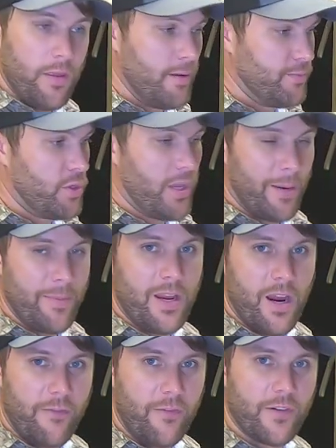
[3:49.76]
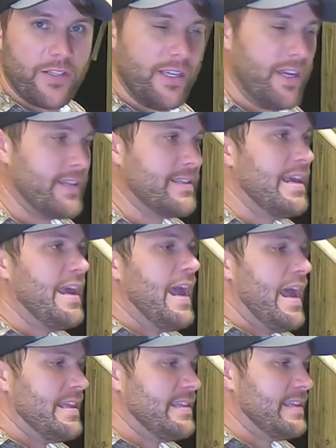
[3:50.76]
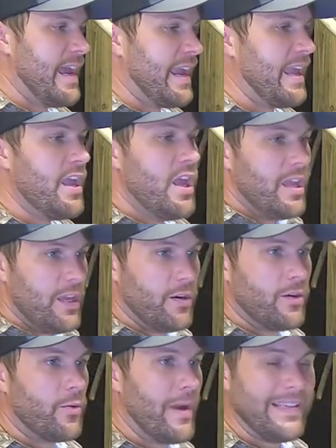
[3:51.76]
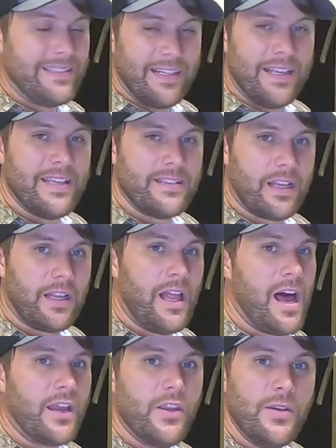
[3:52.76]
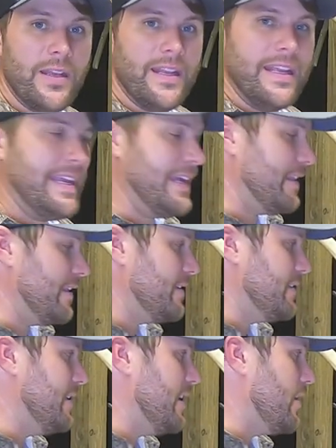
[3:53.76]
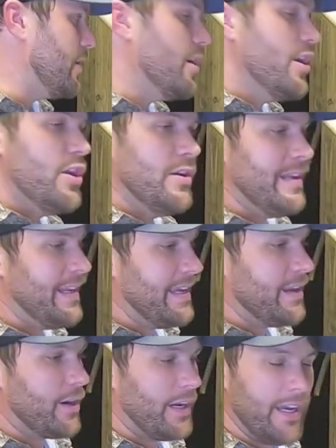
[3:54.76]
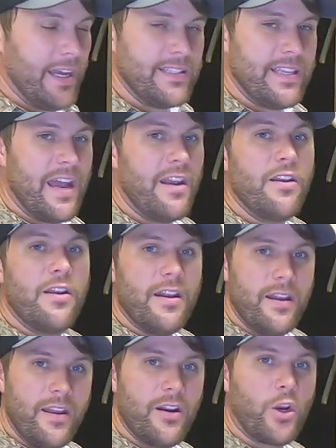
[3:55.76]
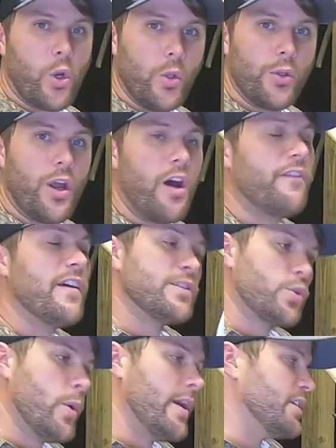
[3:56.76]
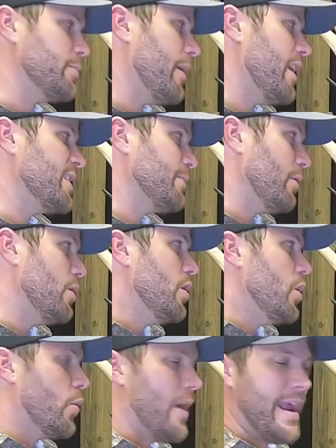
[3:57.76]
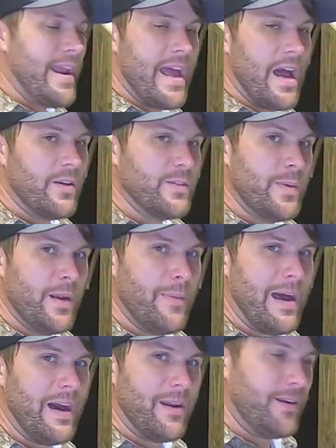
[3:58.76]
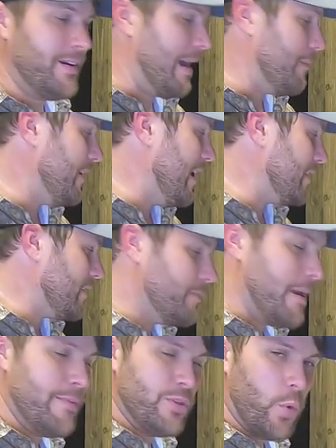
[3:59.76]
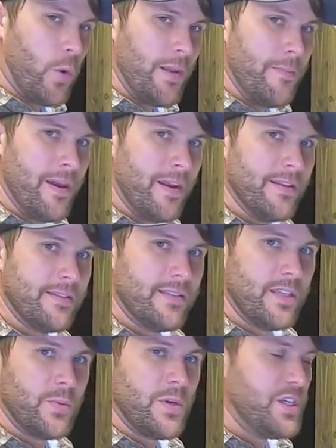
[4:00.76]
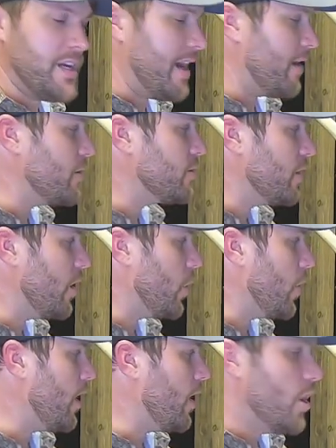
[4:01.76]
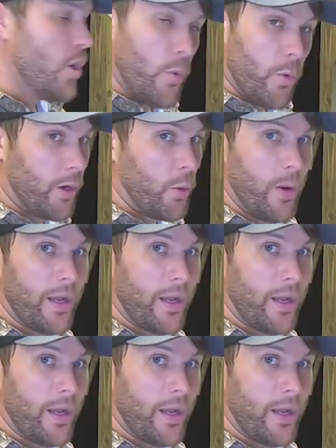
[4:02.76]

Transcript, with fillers: of them, so you gotta be careful for ticks. And second, you're racing against the clock. You need to get this deer, you need to get her guts out of her, you need to get her cooling off as quick as possible. Right now, it's been about, I'm guessing maybe 20 minutes since we shot her, so we're